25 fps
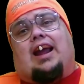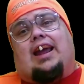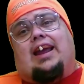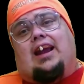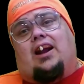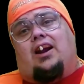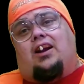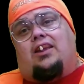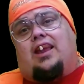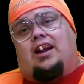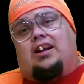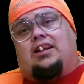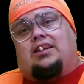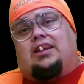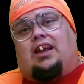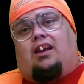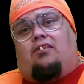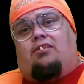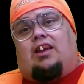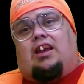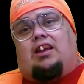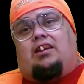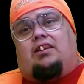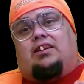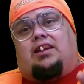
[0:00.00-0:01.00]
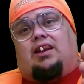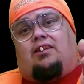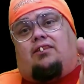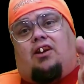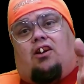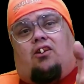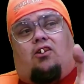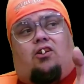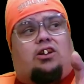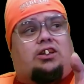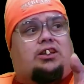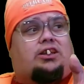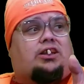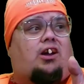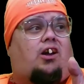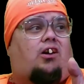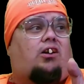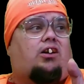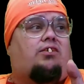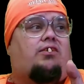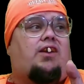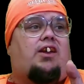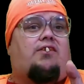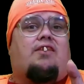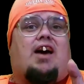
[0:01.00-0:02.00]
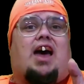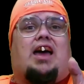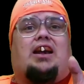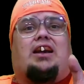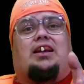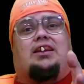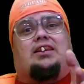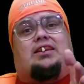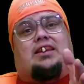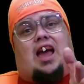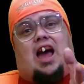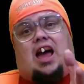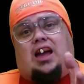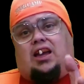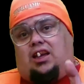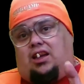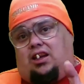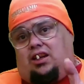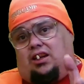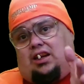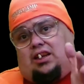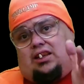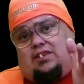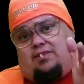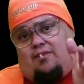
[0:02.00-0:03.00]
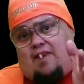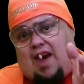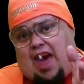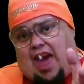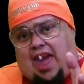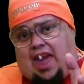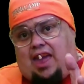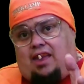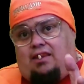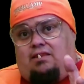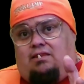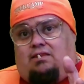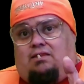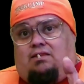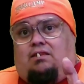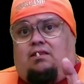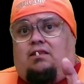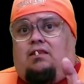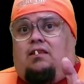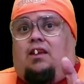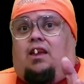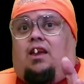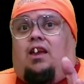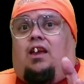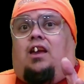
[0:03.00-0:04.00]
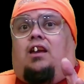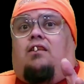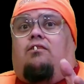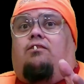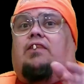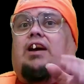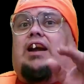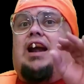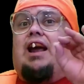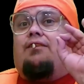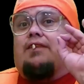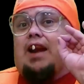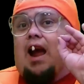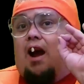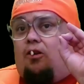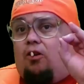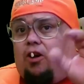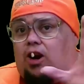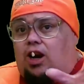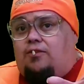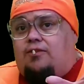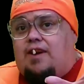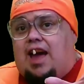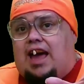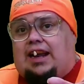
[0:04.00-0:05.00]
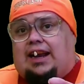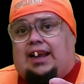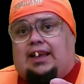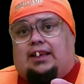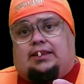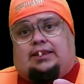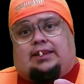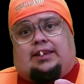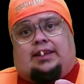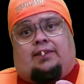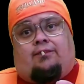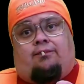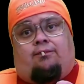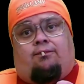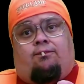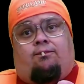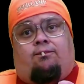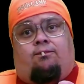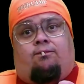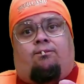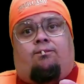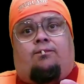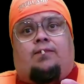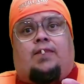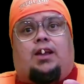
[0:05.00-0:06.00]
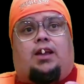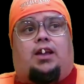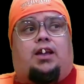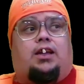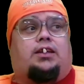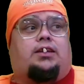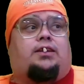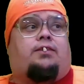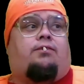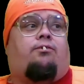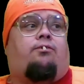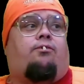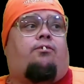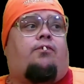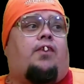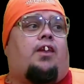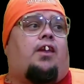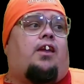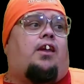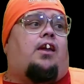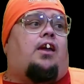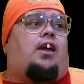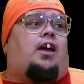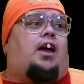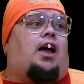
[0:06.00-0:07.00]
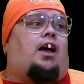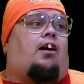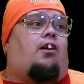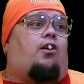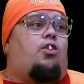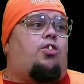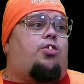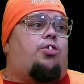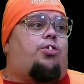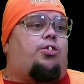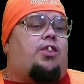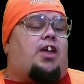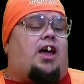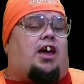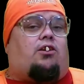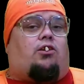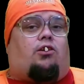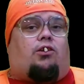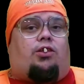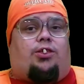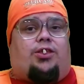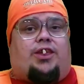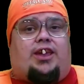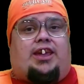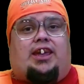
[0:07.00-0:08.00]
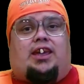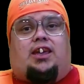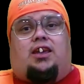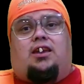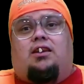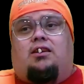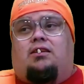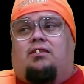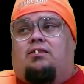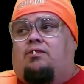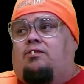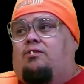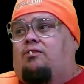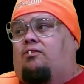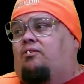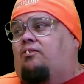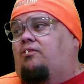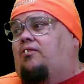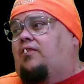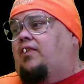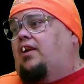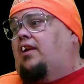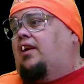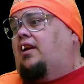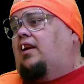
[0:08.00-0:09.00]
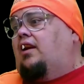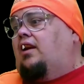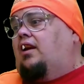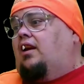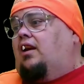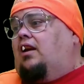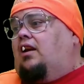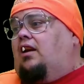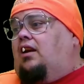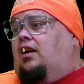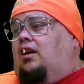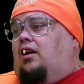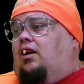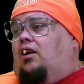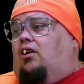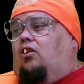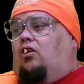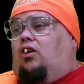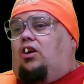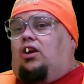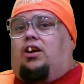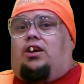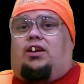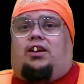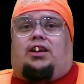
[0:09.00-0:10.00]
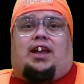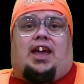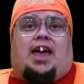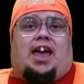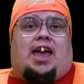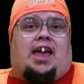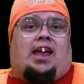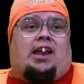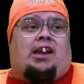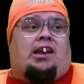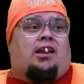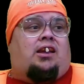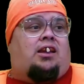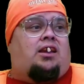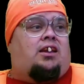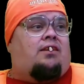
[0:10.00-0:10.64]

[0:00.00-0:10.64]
I hear there's something that someone wants to talk to me about, it's not good, it's bad. But I'm not worried about Elsie. Because I don't think, oh, good night.